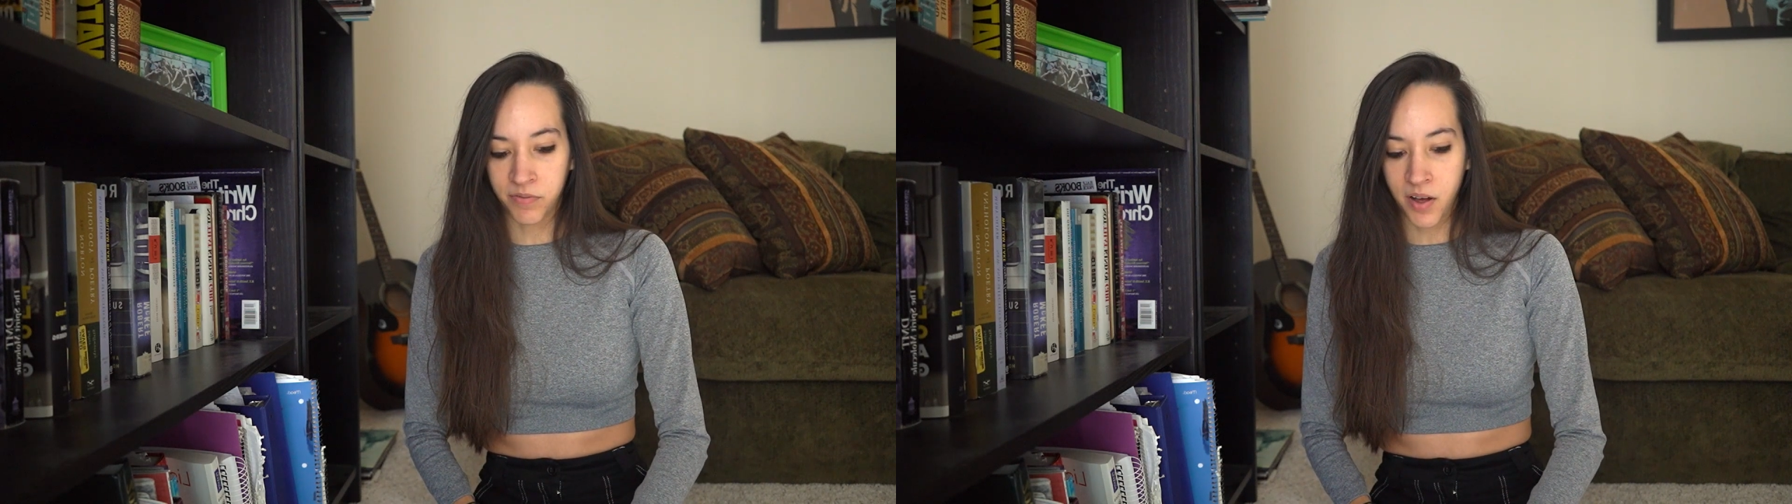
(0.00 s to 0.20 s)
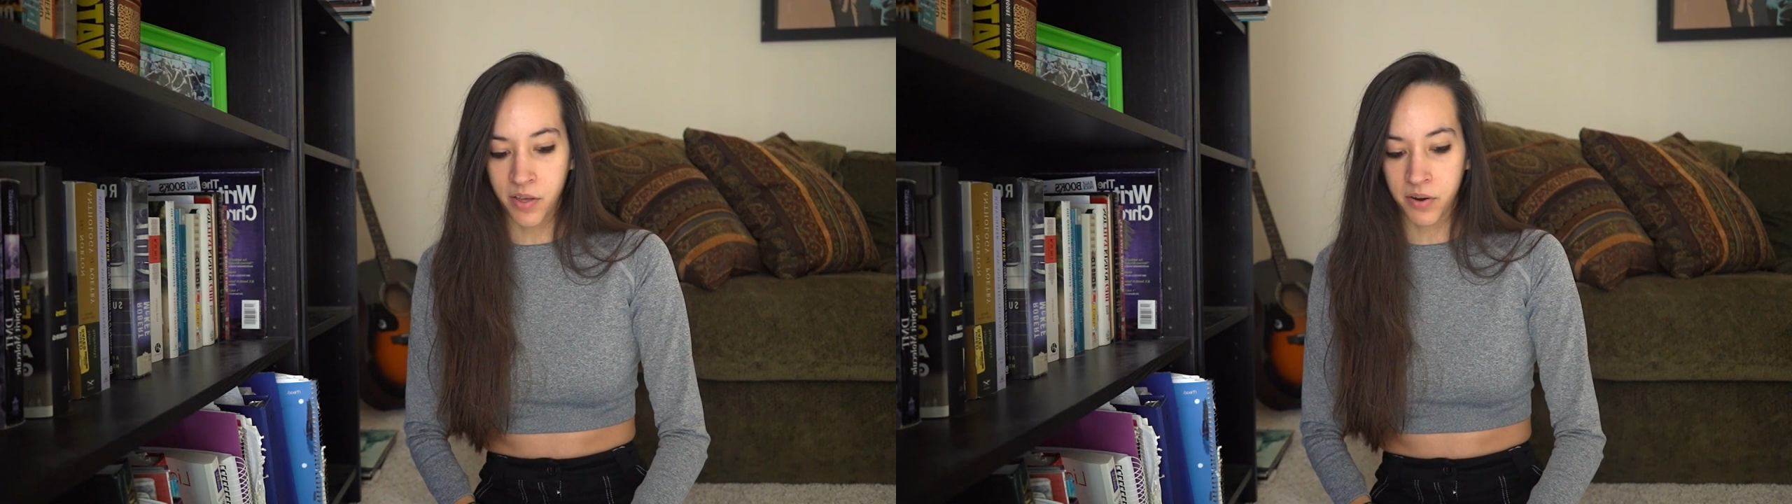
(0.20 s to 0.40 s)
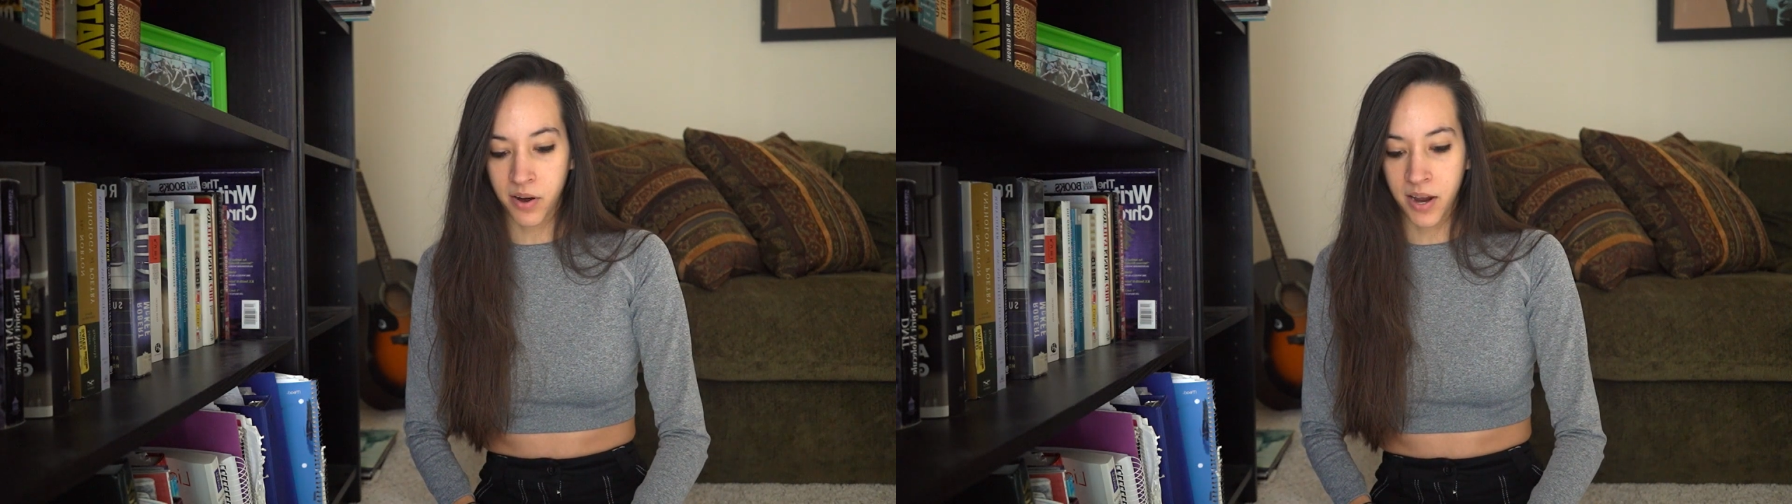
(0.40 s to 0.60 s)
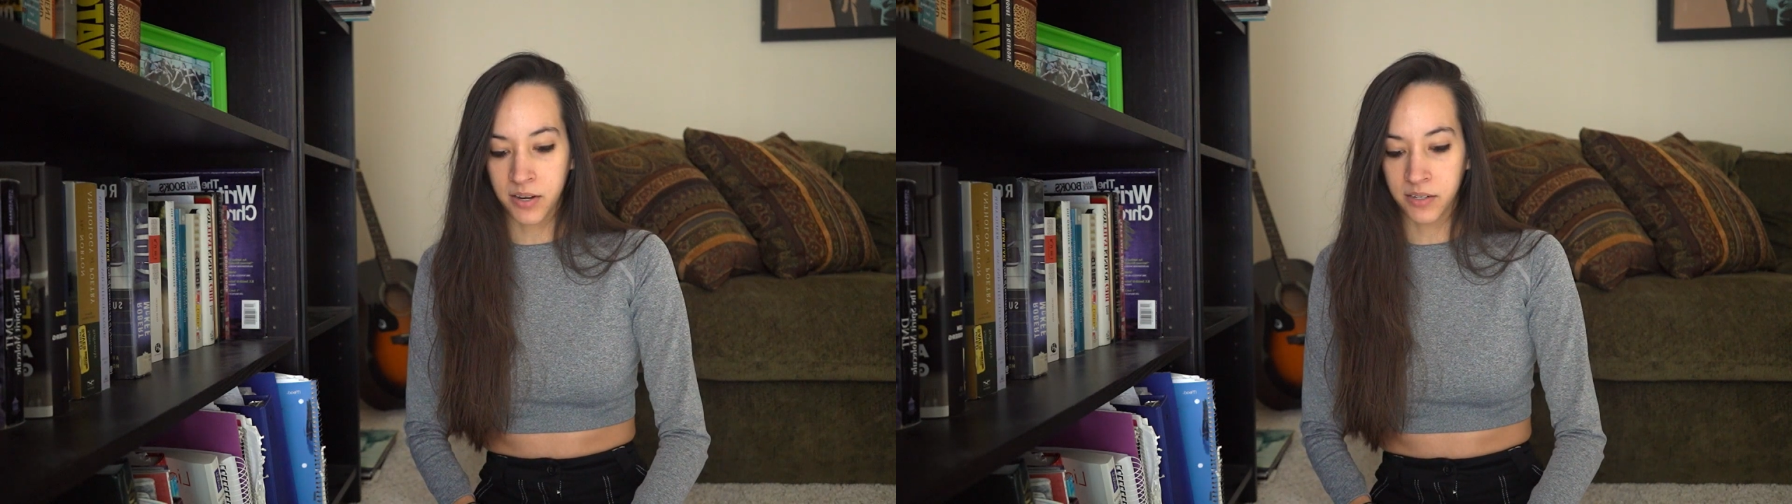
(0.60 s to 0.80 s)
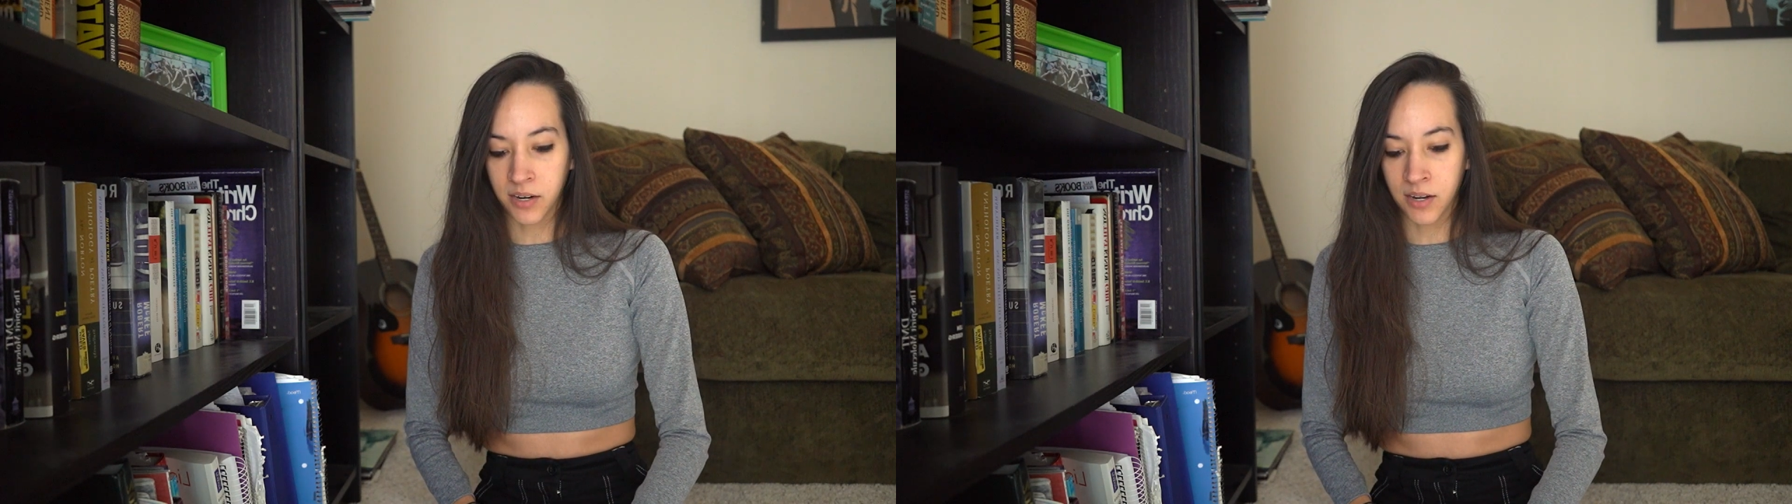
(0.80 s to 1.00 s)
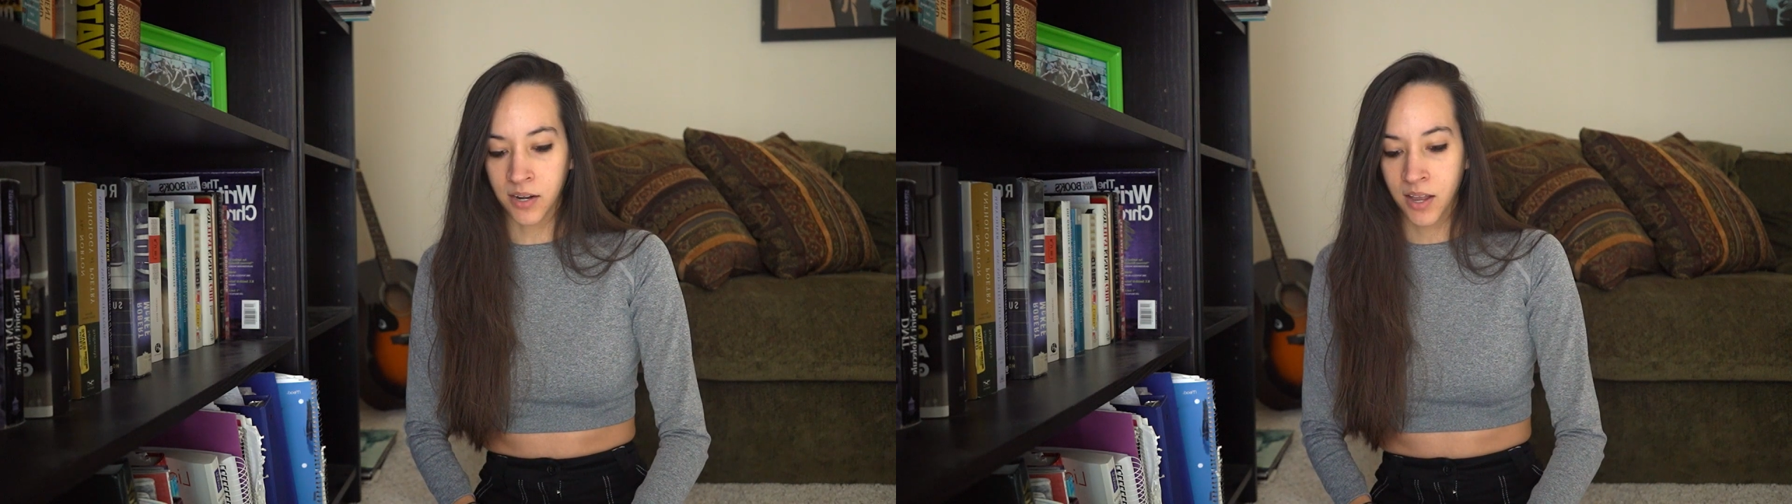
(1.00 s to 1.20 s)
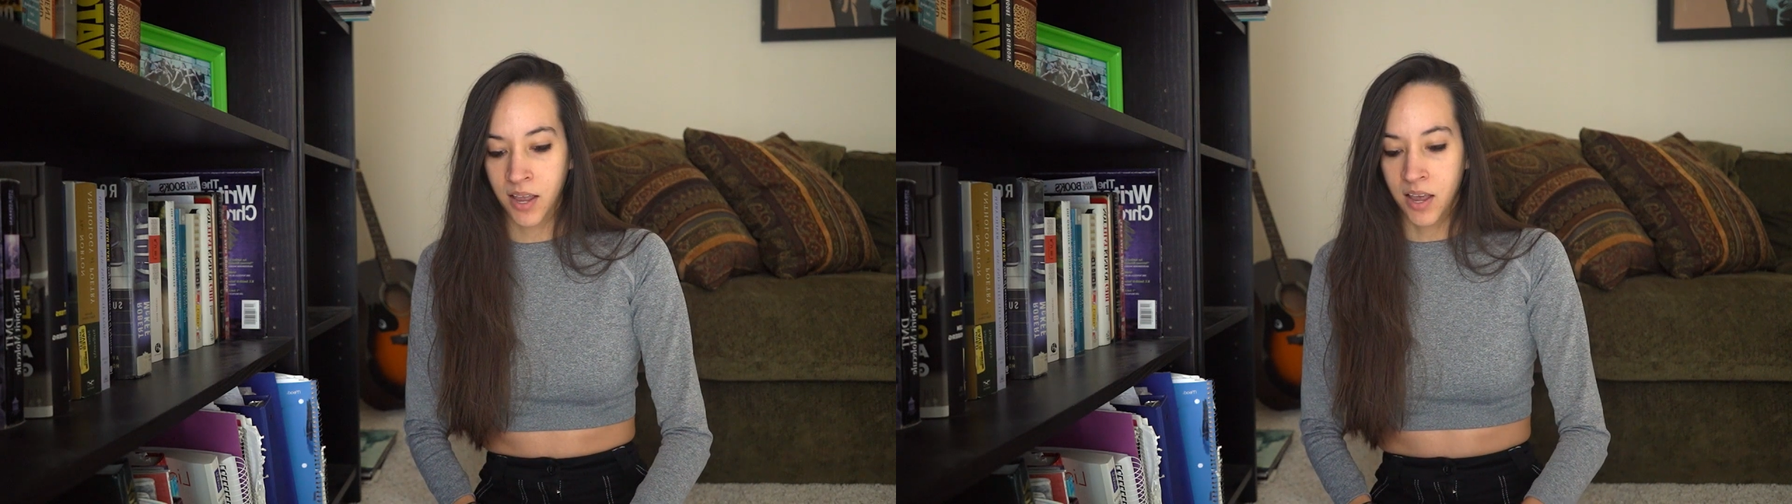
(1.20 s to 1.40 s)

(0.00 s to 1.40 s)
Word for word: father. And, uh,